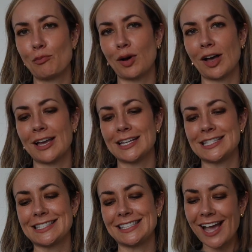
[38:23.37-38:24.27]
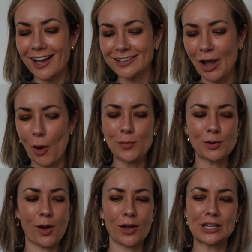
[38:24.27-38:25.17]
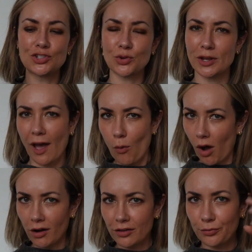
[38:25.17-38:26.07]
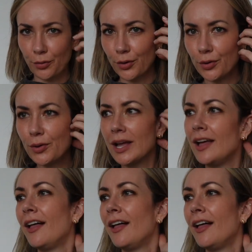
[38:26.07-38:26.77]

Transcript: But yeah, I hope you all enjoyed that walkthrough.